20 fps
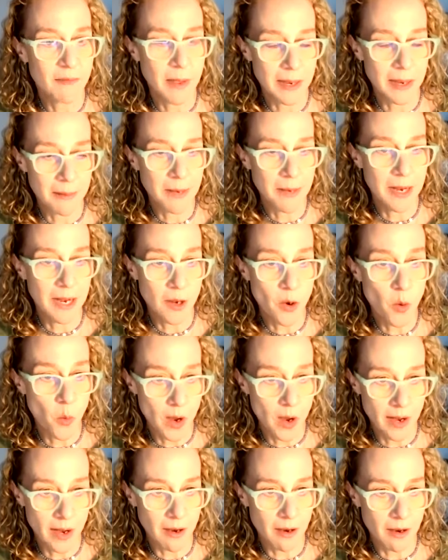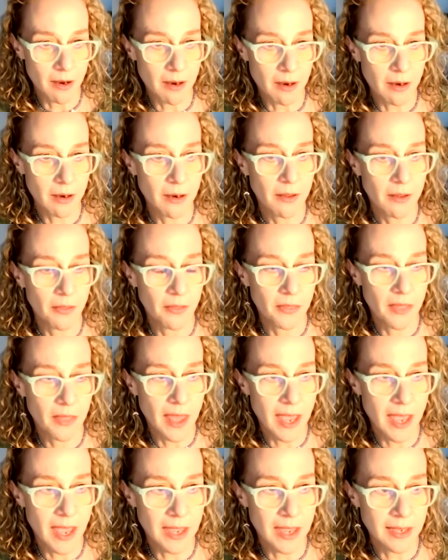been made aware
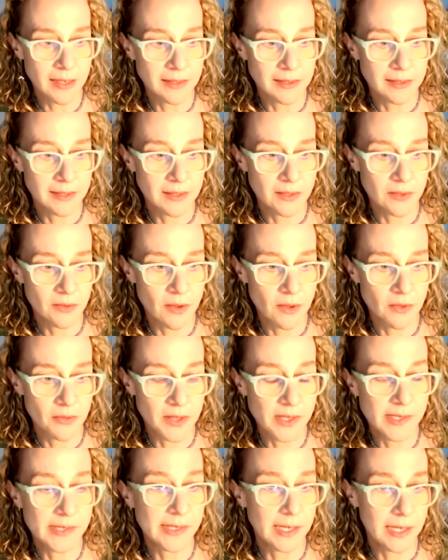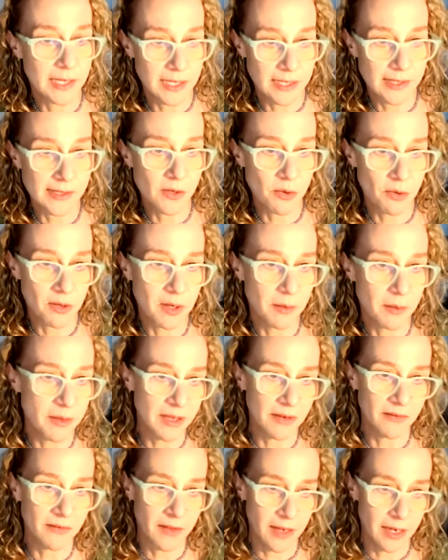that the city is going to be
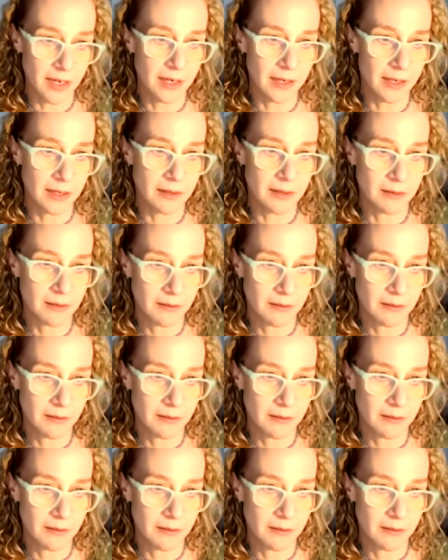invaded